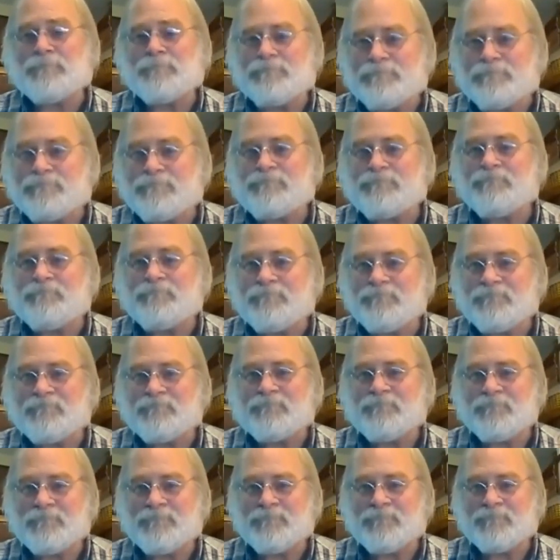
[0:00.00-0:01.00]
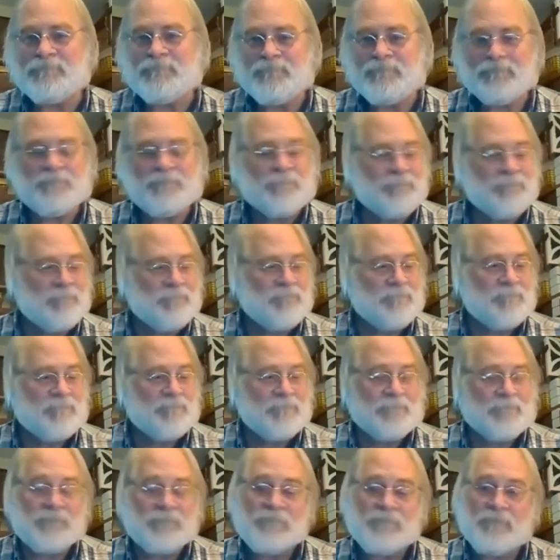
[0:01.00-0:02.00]

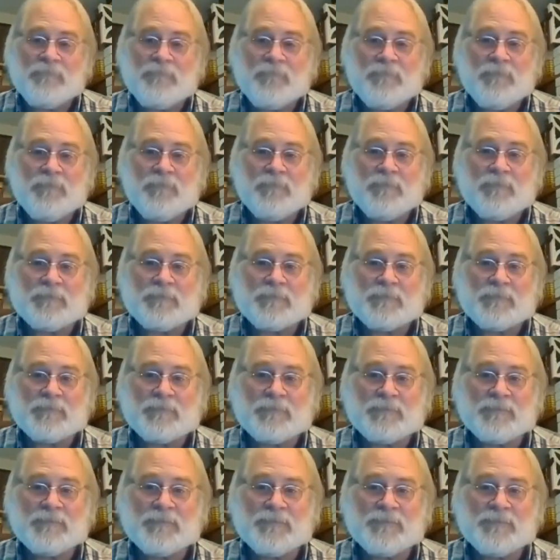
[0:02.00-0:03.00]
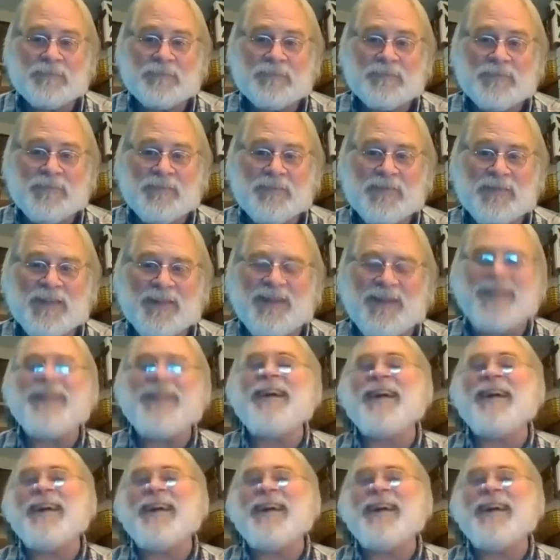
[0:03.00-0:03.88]
The person shown says nothing.